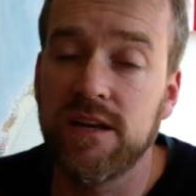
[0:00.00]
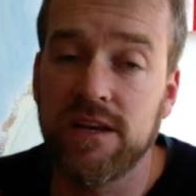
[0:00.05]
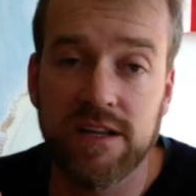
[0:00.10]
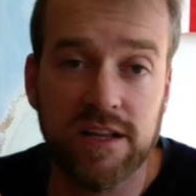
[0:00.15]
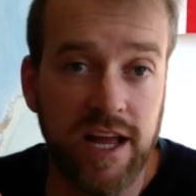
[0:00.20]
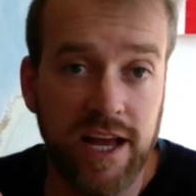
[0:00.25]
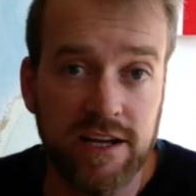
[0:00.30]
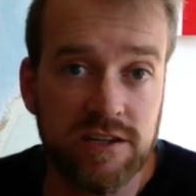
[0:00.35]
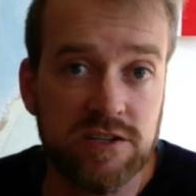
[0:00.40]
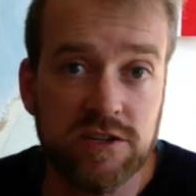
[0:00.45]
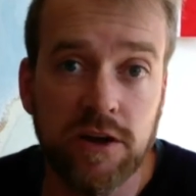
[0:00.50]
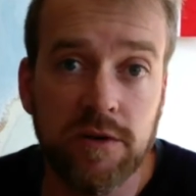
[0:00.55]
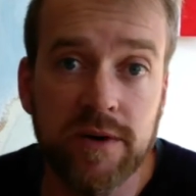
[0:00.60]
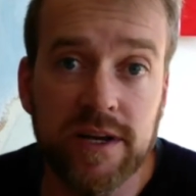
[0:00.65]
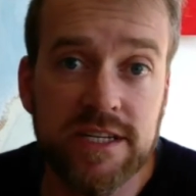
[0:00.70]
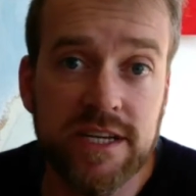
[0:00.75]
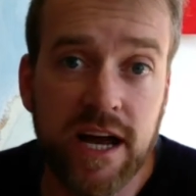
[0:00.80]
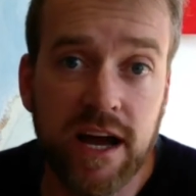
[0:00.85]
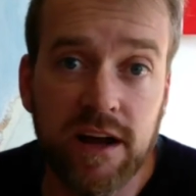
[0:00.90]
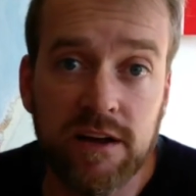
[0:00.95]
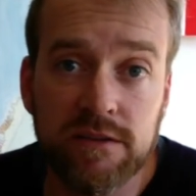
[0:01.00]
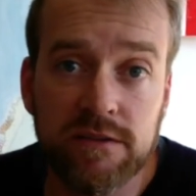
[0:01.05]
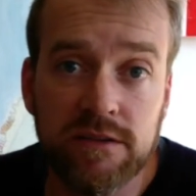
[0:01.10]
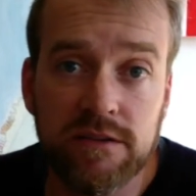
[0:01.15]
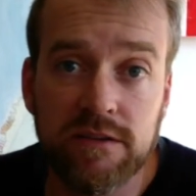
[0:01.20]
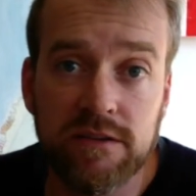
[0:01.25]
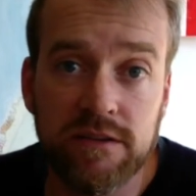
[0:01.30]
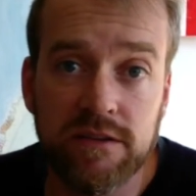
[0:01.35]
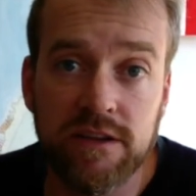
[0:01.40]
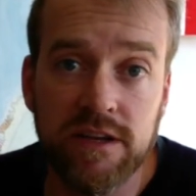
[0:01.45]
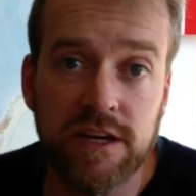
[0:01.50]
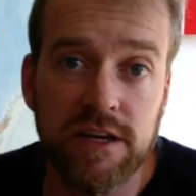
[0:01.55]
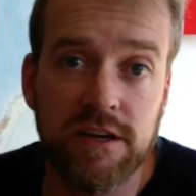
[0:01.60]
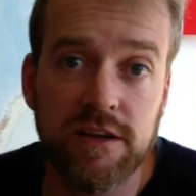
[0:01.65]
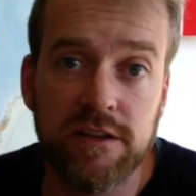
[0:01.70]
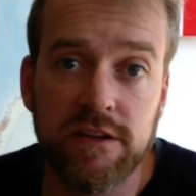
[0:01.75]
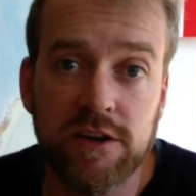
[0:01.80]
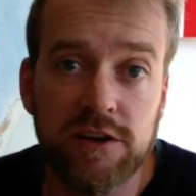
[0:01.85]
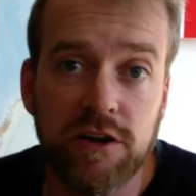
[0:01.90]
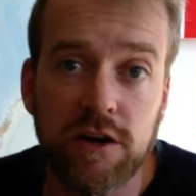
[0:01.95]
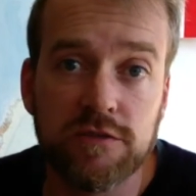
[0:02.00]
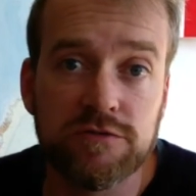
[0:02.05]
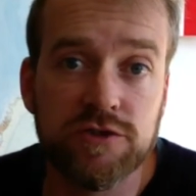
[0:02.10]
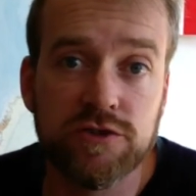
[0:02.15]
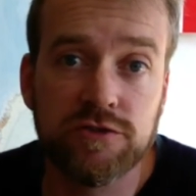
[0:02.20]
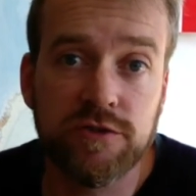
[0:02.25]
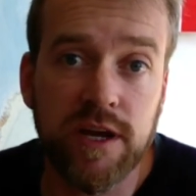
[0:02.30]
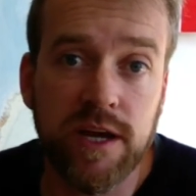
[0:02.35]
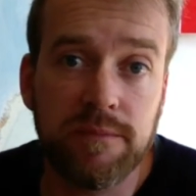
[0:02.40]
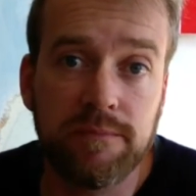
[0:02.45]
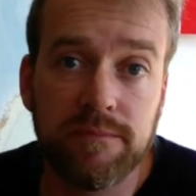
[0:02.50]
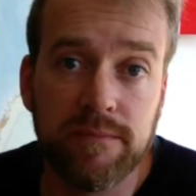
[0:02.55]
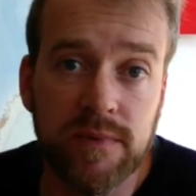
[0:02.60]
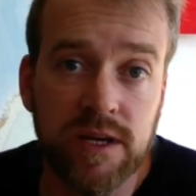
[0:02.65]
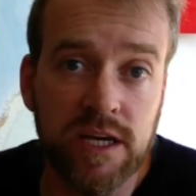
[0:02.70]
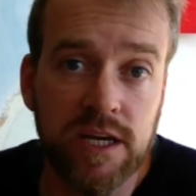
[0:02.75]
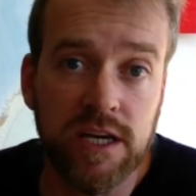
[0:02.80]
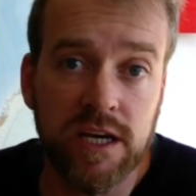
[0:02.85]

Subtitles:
like slowing down the Gulf Stream.